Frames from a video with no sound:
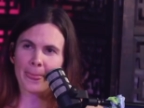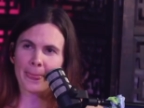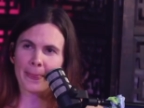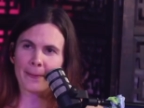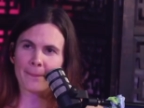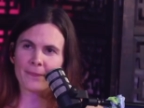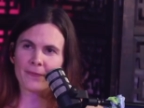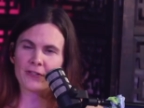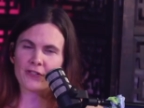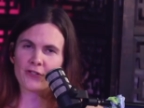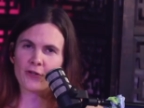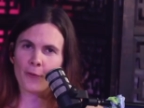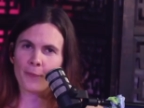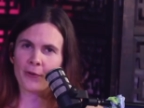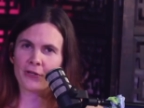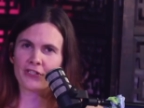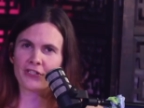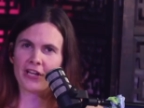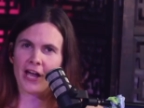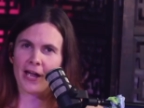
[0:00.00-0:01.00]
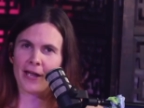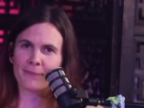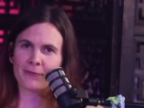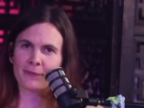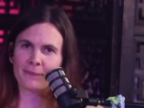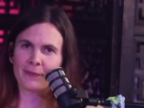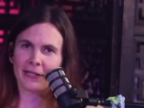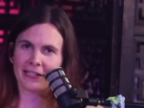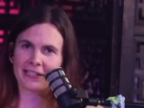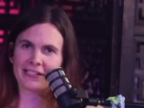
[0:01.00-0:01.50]
so much time is
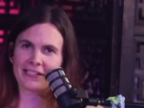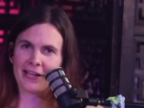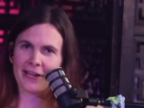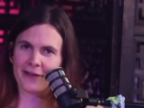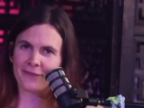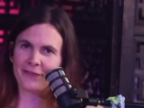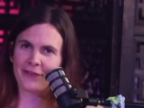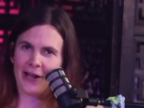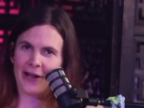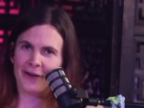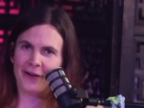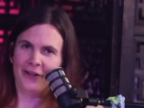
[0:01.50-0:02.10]
being saved now.